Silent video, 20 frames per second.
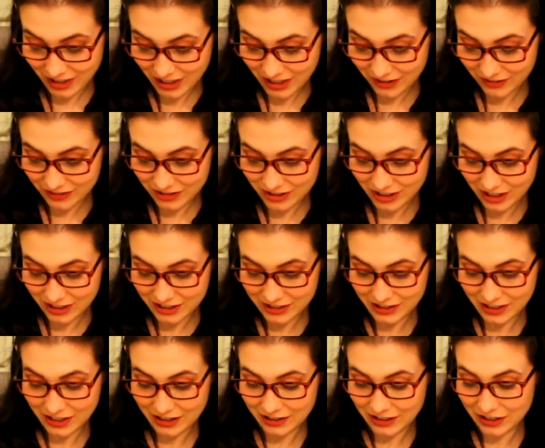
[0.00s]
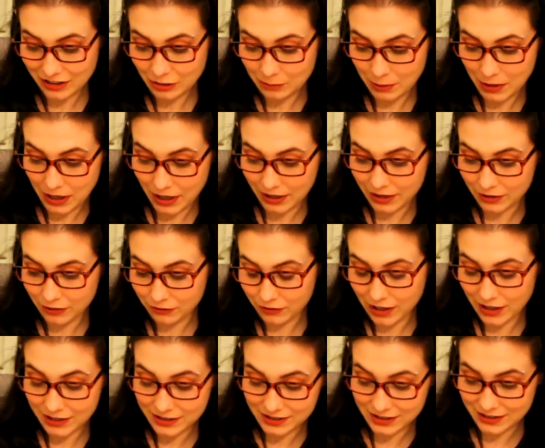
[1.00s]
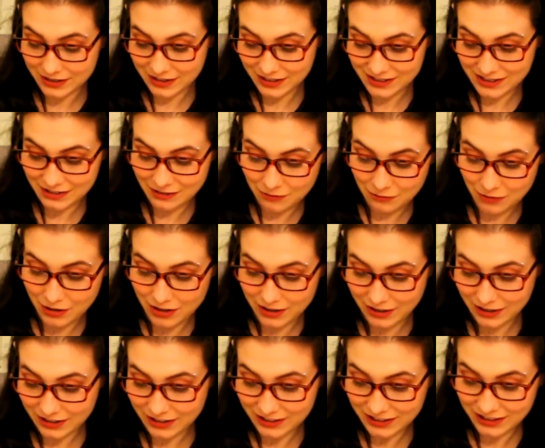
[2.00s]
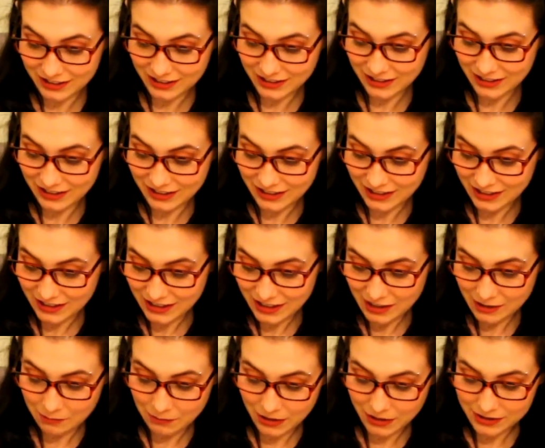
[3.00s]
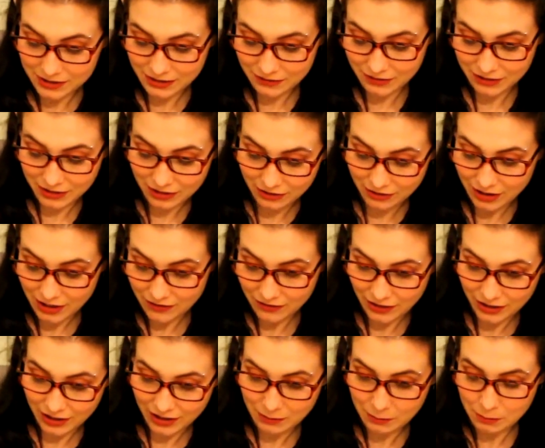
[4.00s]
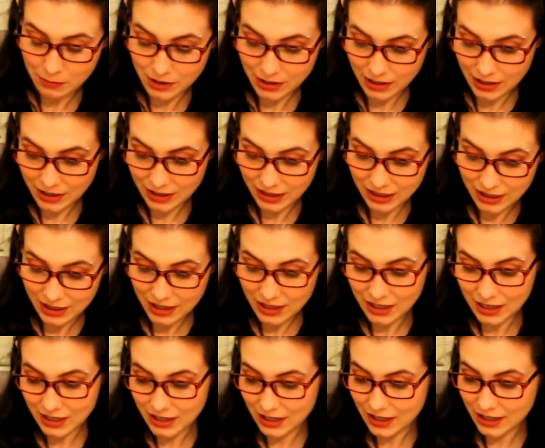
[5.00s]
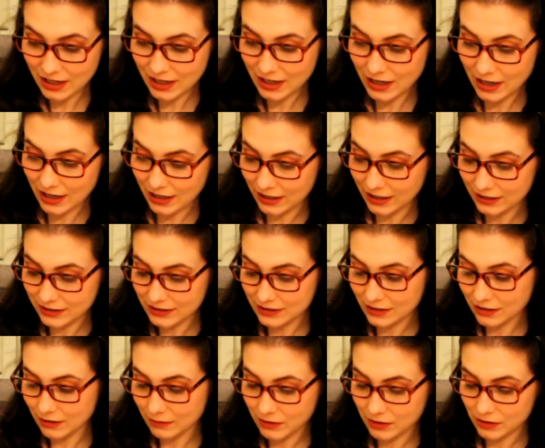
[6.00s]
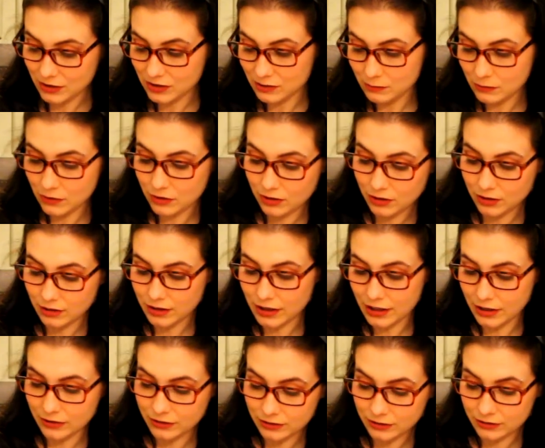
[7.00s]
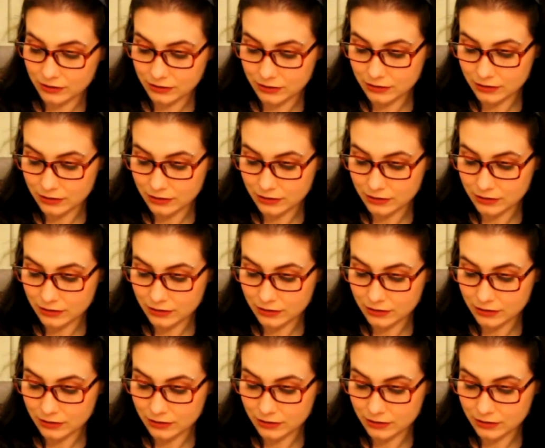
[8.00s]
I just got this like little pocket of rice that doesn't want to mix in with the gravy, but I think I got it. So now I'm going to smooth it all out.